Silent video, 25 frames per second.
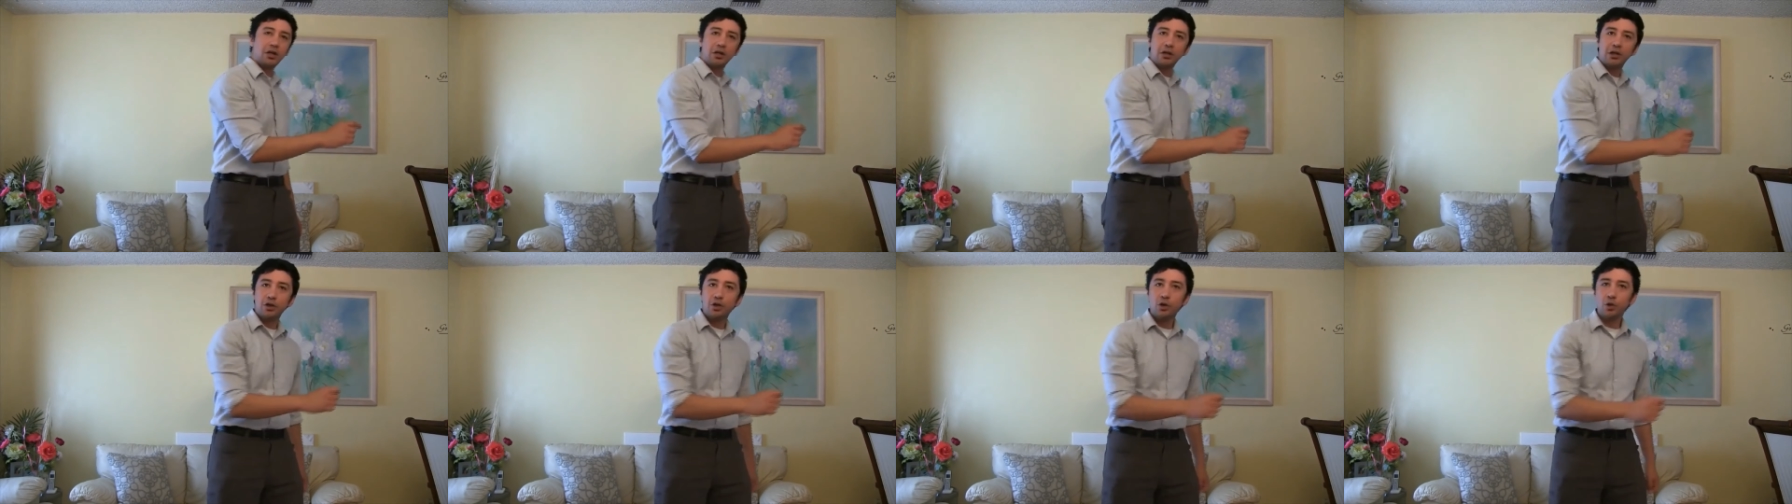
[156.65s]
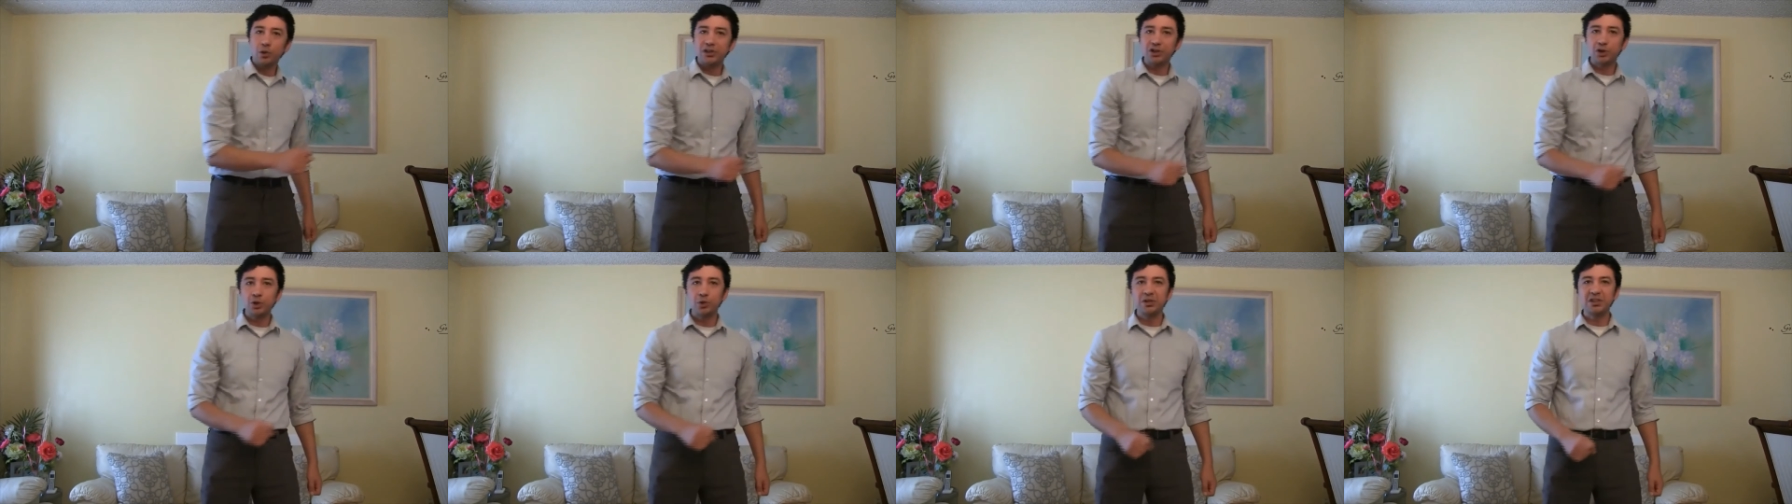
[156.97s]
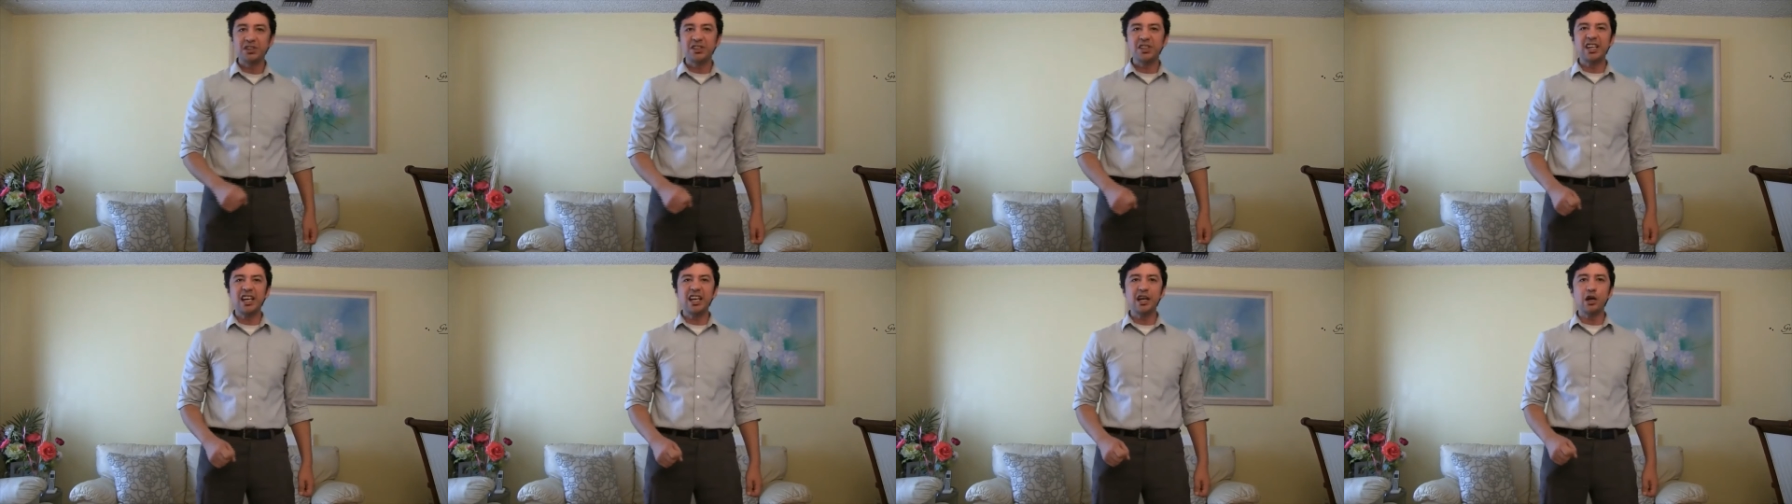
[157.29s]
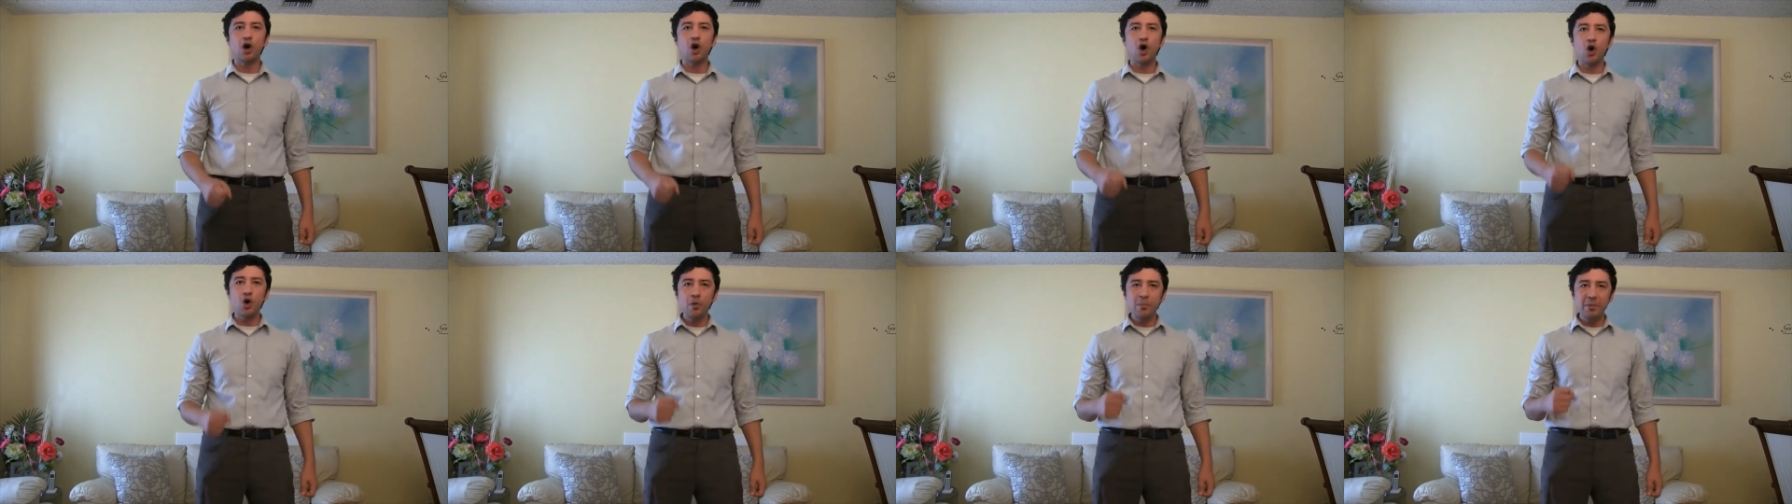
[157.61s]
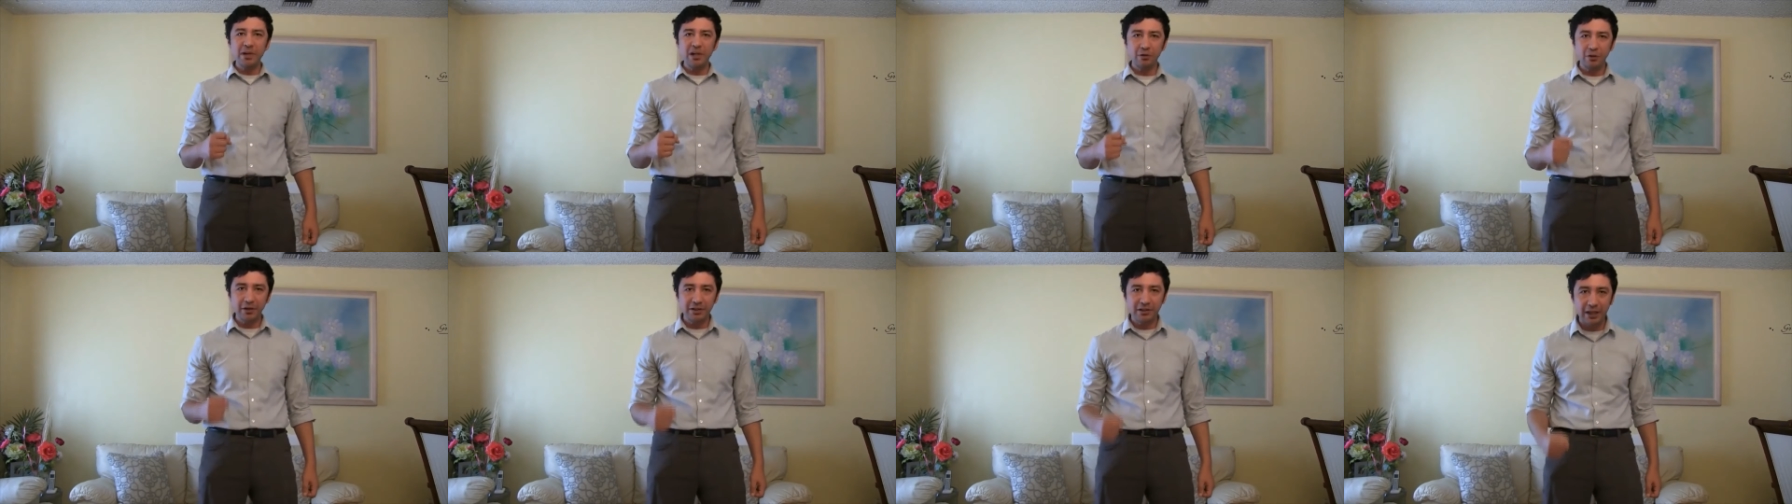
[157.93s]
going to do as soon as you get home
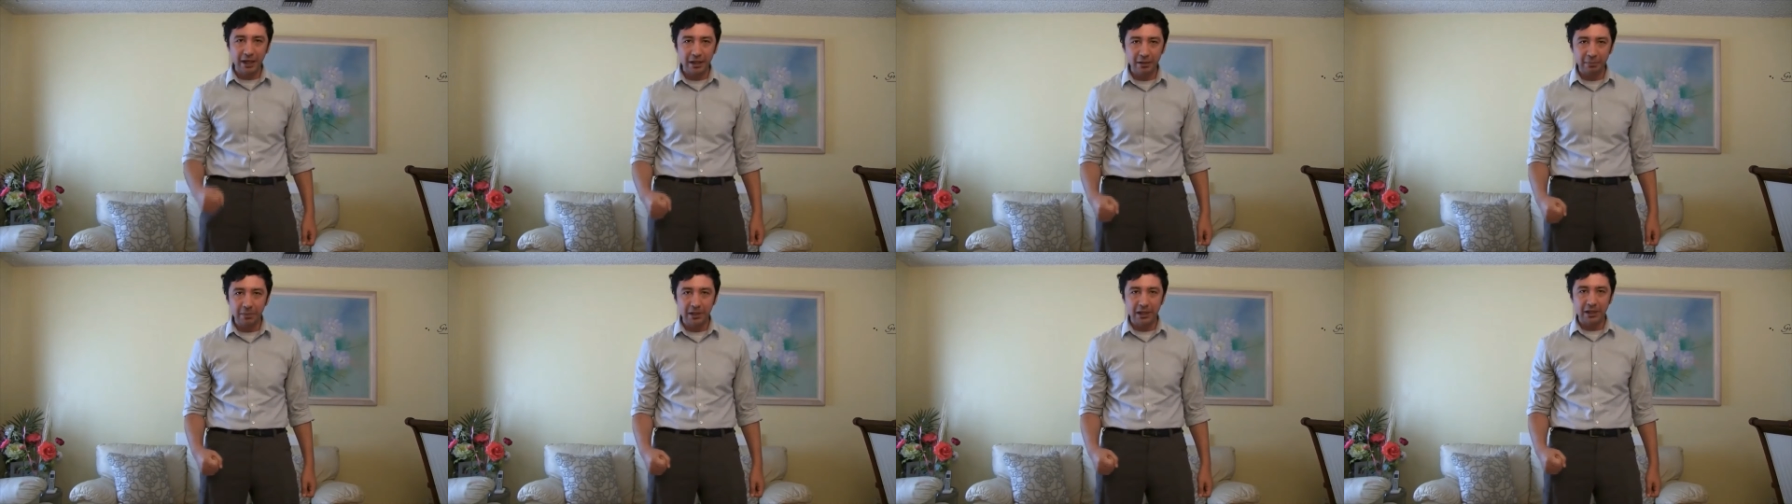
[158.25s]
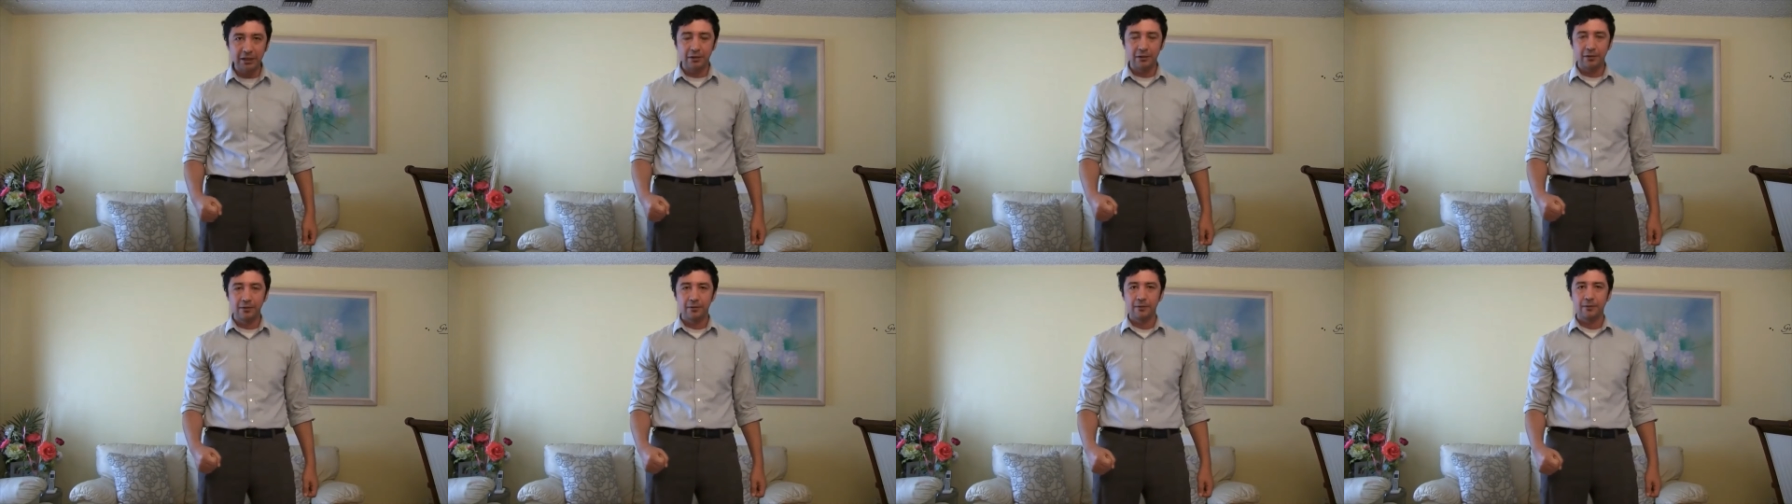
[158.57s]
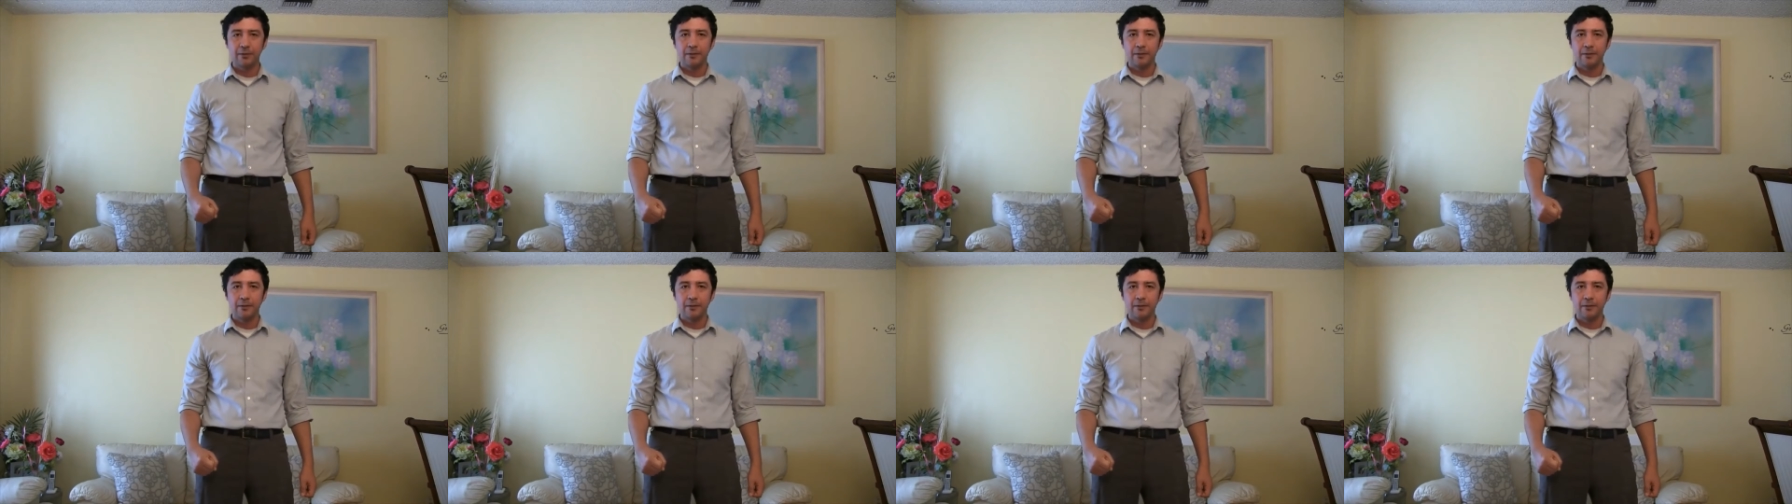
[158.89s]
irritate me.